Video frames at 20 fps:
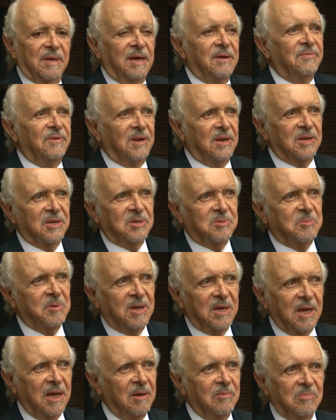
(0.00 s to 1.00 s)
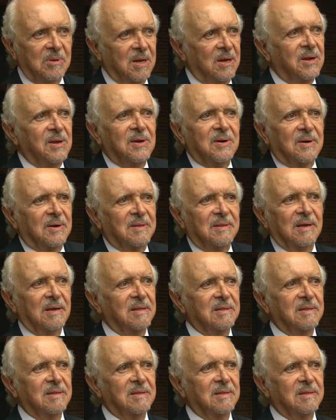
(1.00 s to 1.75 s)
evidence became clear,